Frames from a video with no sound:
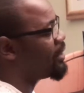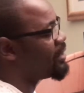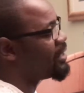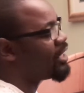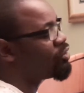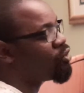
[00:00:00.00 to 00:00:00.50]

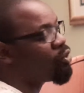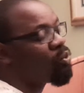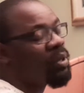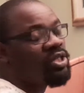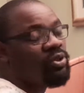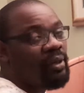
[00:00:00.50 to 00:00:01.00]
they don't
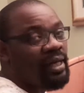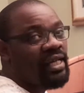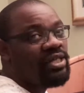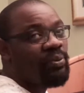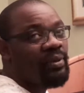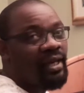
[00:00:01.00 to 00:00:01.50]
want to
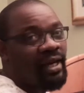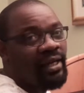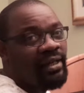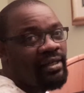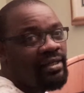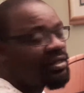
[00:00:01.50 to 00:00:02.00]
write with their
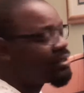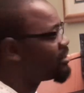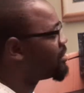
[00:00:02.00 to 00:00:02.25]
hand.